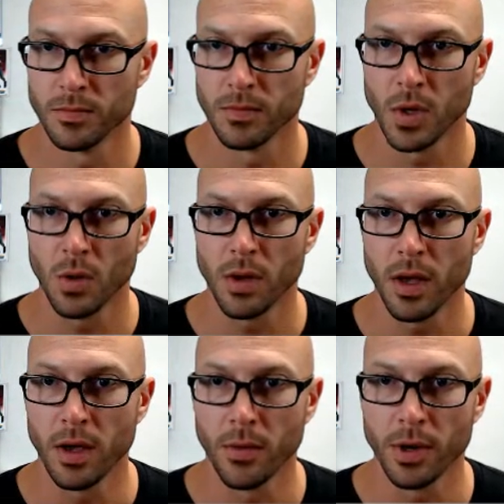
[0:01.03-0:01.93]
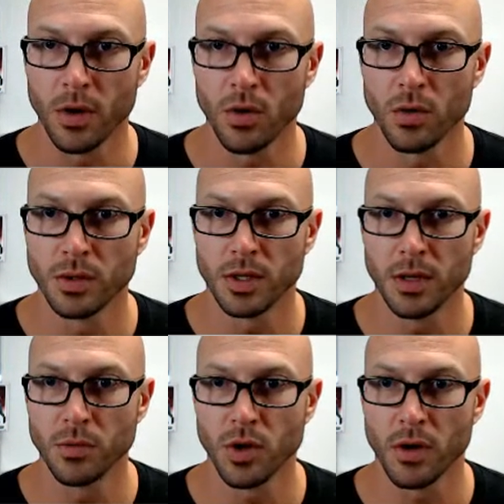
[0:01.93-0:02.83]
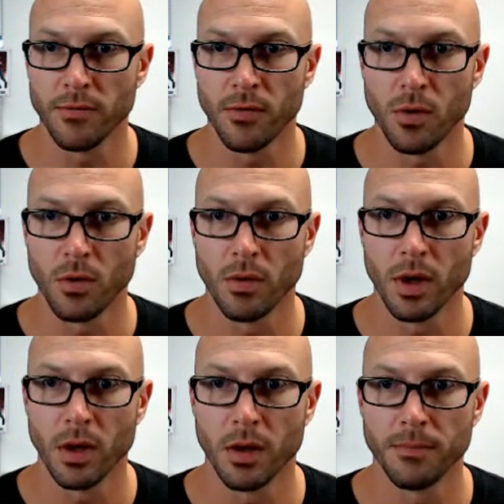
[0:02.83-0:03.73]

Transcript: Okay, here we go. Team drop for